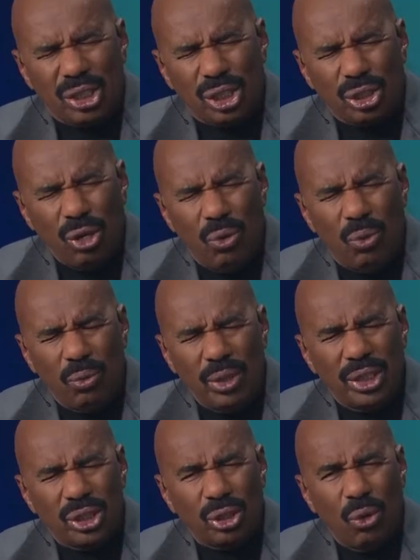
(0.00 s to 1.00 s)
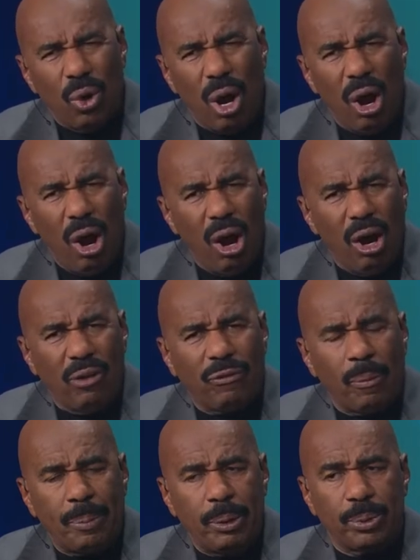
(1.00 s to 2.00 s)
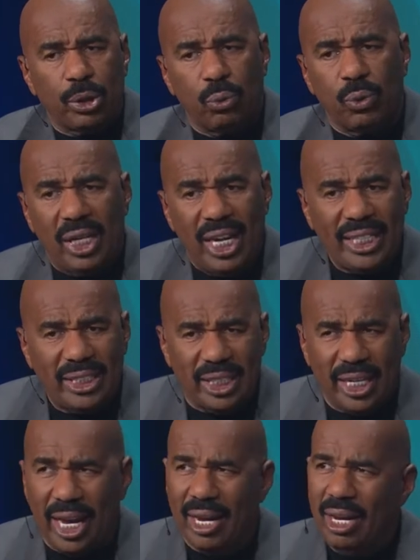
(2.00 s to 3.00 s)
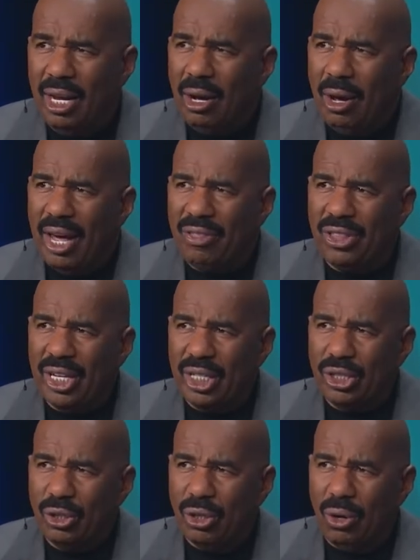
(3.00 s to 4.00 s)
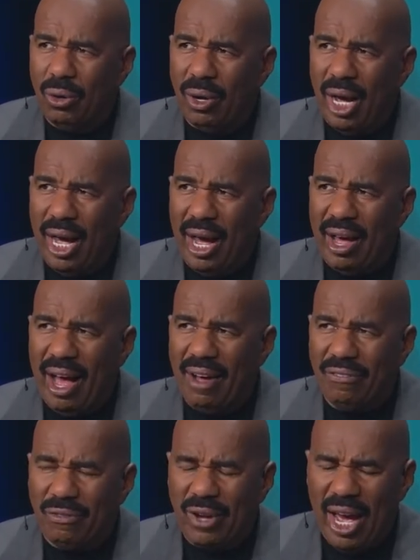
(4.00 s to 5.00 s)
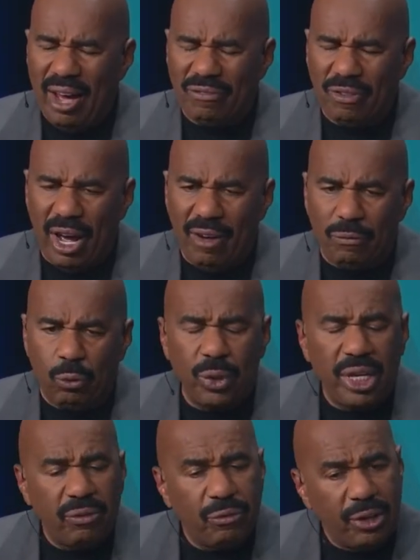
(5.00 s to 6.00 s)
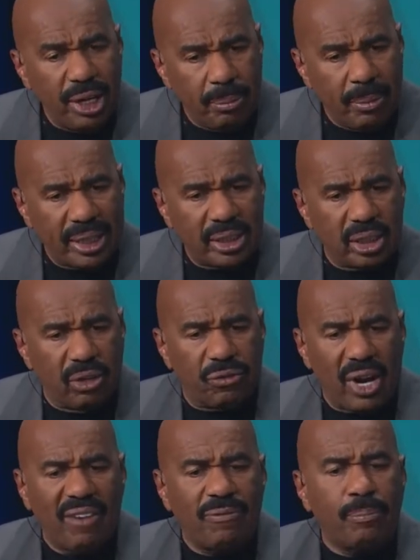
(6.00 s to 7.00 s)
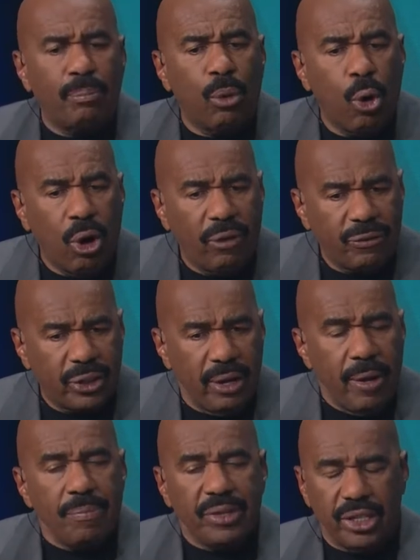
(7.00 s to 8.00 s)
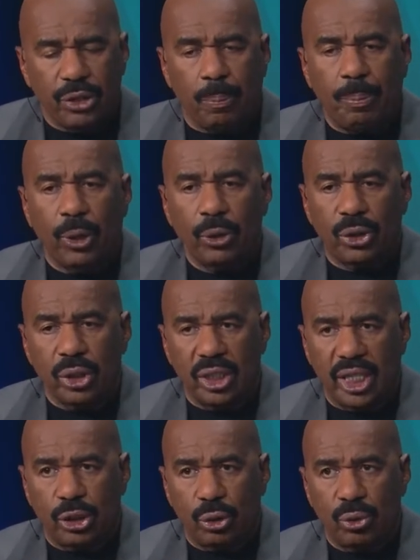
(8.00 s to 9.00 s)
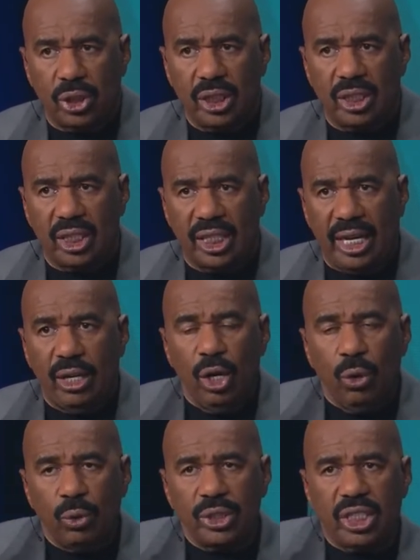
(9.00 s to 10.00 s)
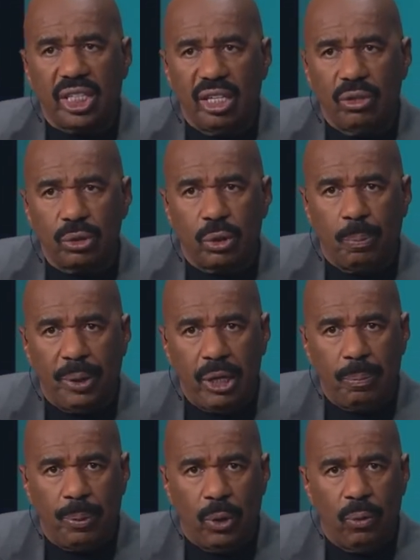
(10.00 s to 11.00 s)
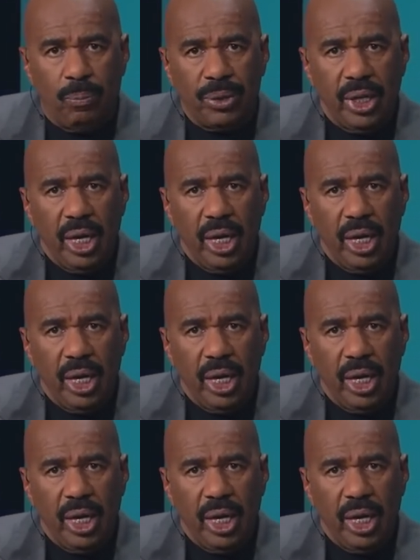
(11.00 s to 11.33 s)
so it's so hard for people to relate to that. And then, you know, I, have I've, I've reinvented myself. I've morphed in the person that you see today, which gives people